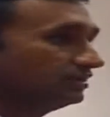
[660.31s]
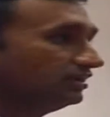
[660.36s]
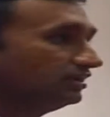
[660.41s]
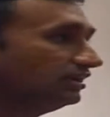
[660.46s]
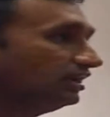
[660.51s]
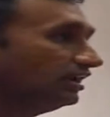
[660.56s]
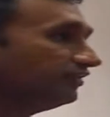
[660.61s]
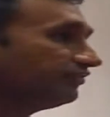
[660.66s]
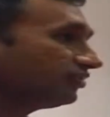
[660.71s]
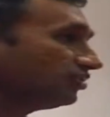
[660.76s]

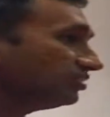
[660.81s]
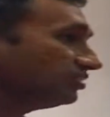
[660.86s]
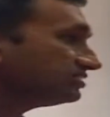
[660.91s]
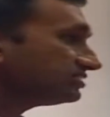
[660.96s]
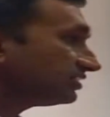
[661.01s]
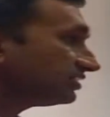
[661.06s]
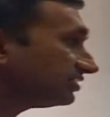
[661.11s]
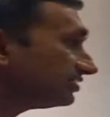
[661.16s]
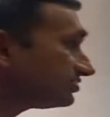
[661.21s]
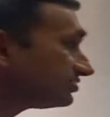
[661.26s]
Of course, it
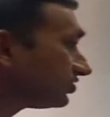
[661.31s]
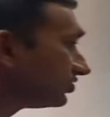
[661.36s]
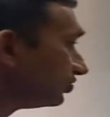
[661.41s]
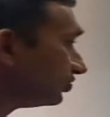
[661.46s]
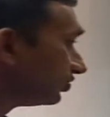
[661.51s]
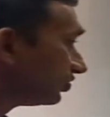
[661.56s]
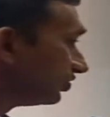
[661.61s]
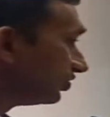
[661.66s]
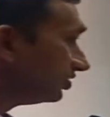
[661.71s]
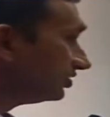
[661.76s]
is to do
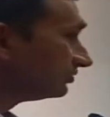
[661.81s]
good.